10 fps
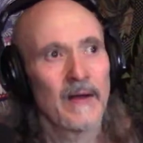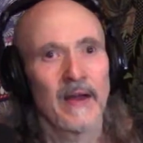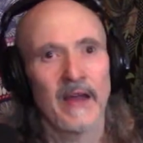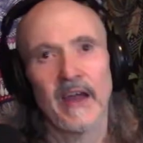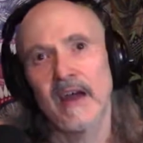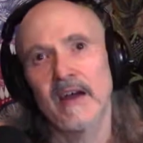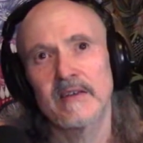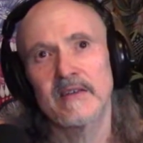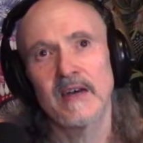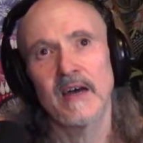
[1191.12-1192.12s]

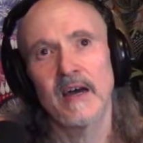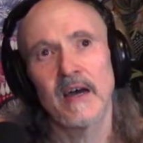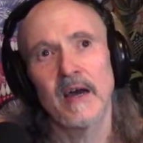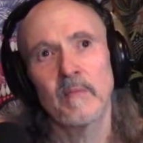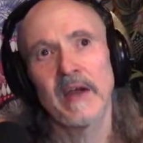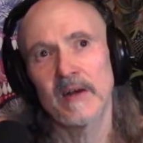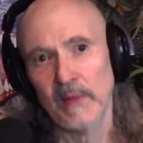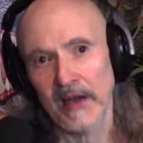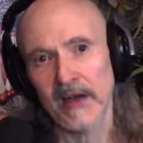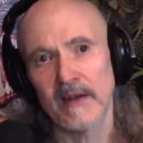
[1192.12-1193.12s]
And uh, I made a
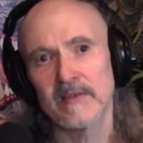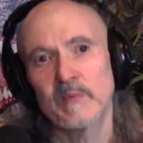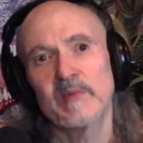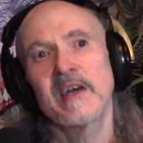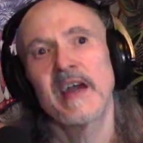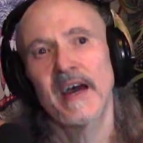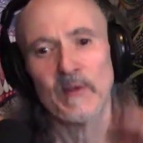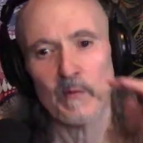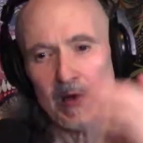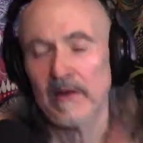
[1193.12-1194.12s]
band to play at
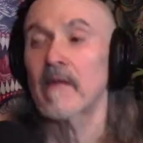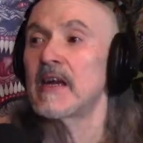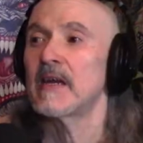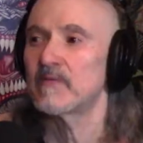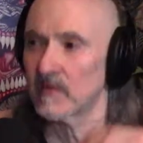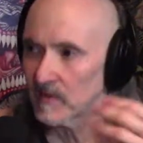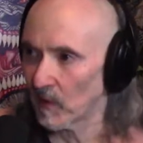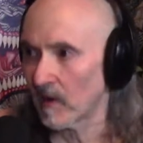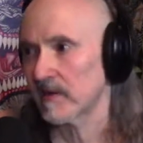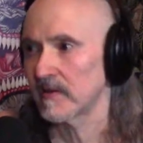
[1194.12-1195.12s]
the Raider games in the
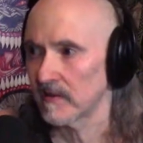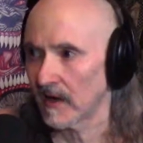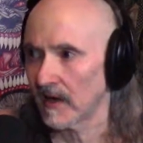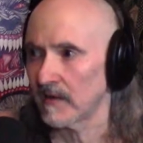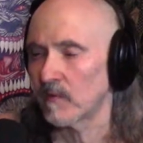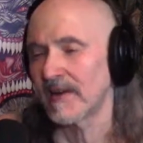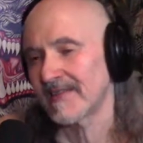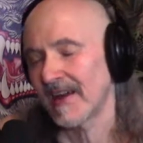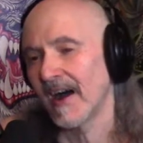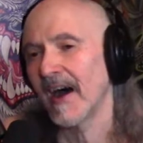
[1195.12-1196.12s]
parking lot. When I
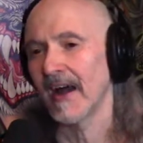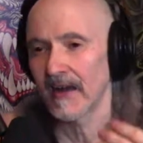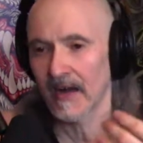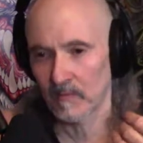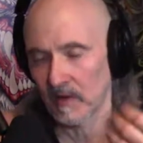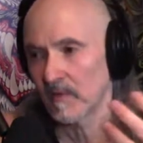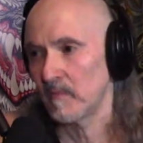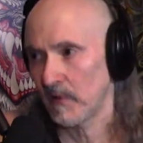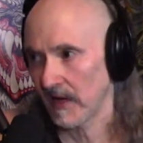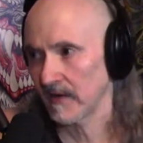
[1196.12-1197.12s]
say I, I mean my
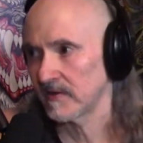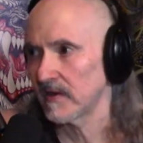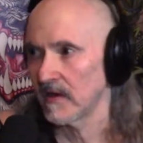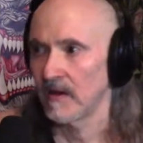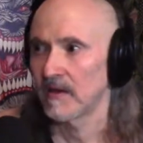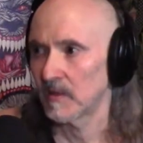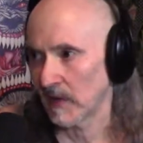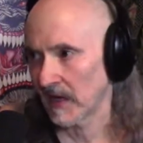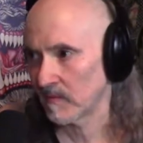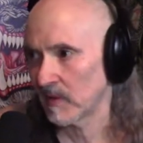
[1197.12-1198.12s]
band, the
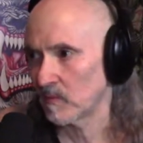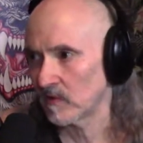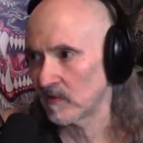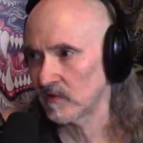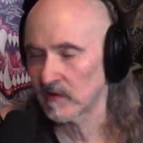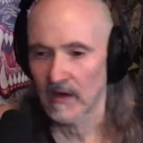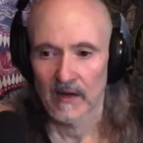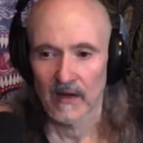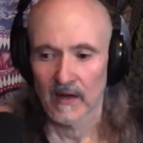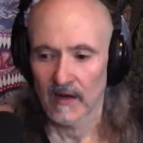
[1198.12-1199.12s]
band members.
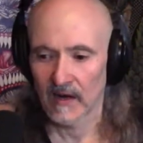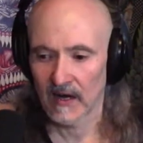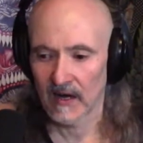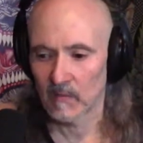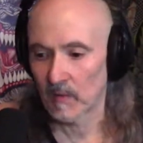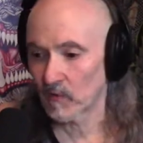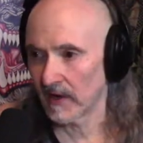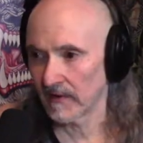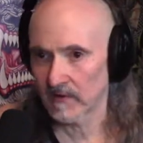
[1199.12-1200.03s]
Yeah. Uh, my brother,